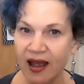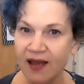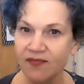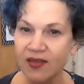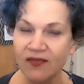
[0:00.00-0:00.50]

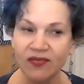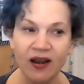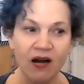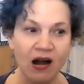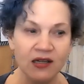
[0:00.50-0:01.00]
and that
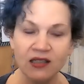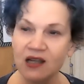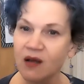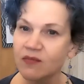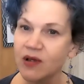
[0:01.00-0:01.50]
there are
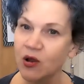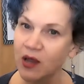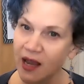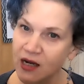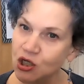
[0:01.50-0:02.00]
some
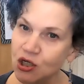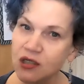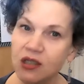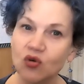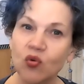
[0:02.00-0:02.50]

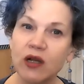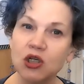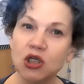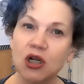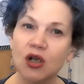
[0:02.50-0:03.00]
occasions in
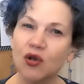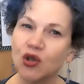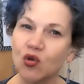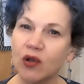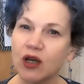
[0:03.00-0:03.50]
which
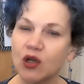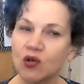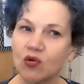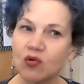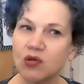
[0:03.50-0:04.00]
you can
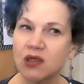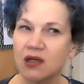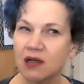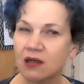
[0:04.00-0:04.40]
use